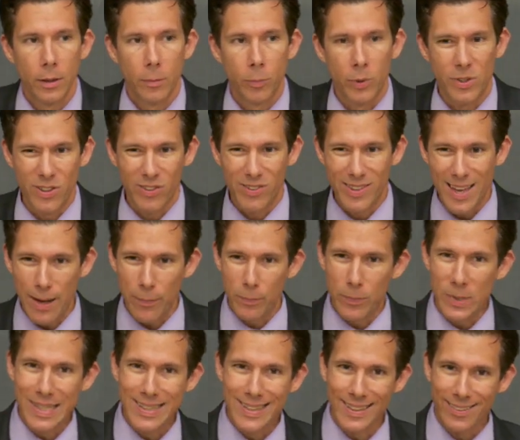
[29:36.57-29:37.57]
But does that
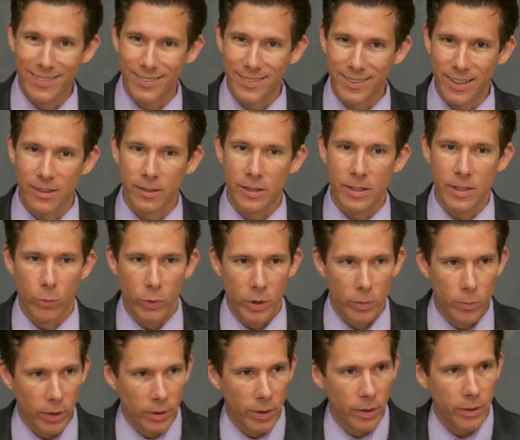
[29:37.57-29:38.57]
mean necessarily that
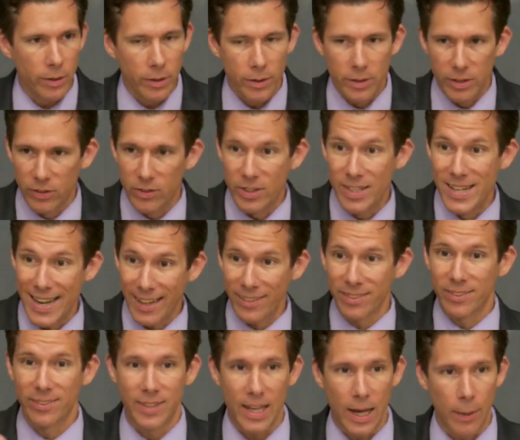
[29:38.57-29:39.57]
we is the next
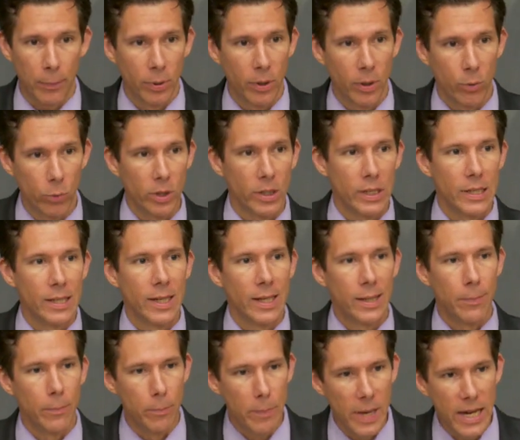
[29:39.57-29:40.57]
step really
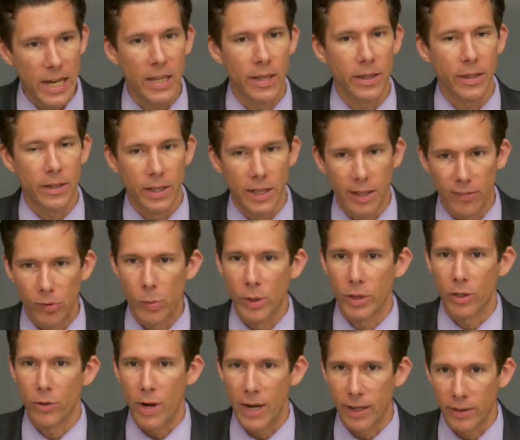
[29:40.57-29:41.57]
make the
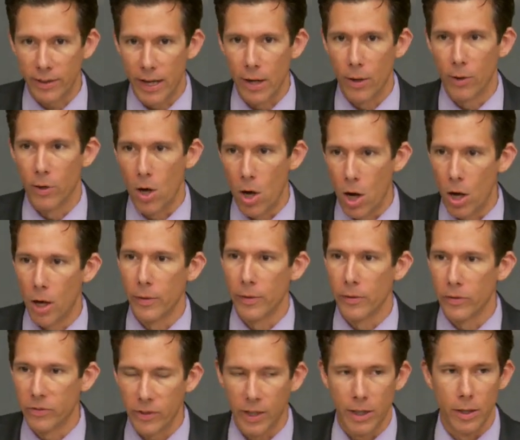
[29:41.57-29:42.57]
government crack down on
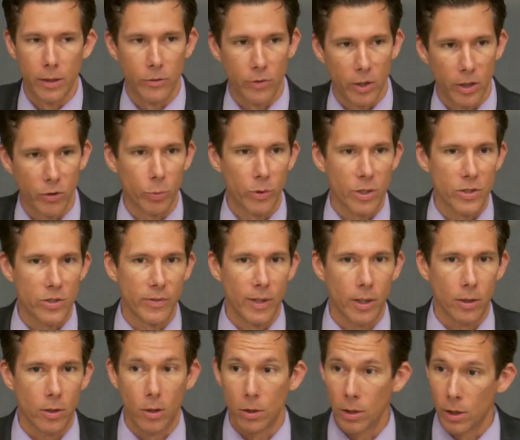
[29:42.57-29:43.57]
the sale and transportation of
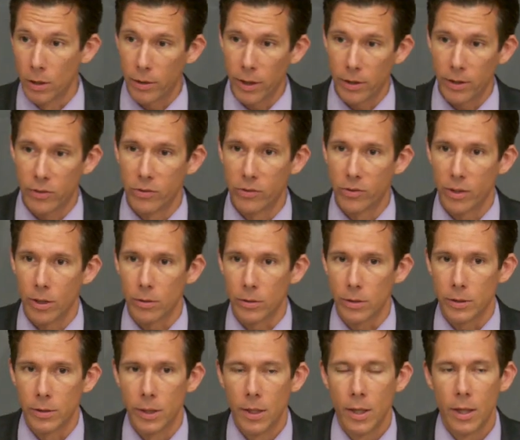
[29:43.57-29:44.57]
alcohol? Not
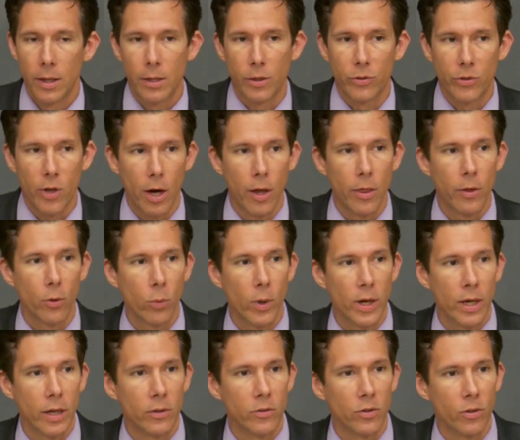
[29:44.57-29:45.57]
necessarily. There's other
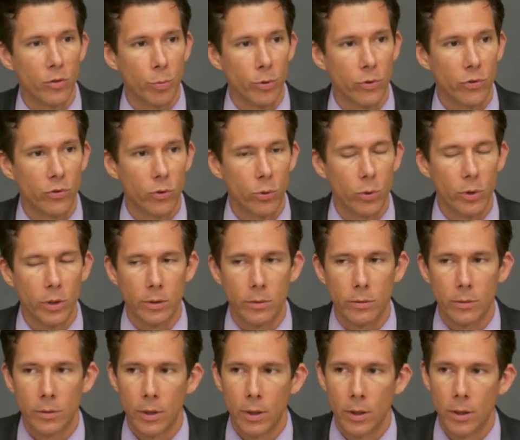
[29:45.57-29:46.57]
ways of pursuing
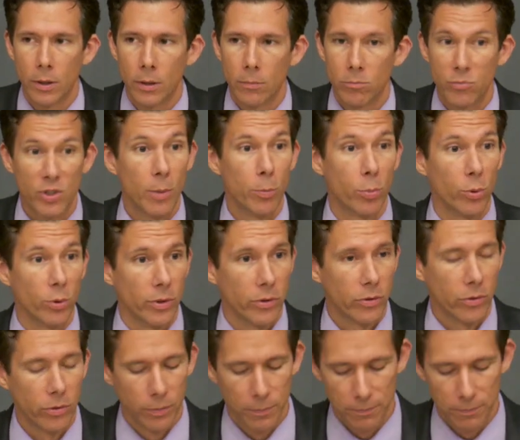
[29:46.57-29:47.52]
temperance.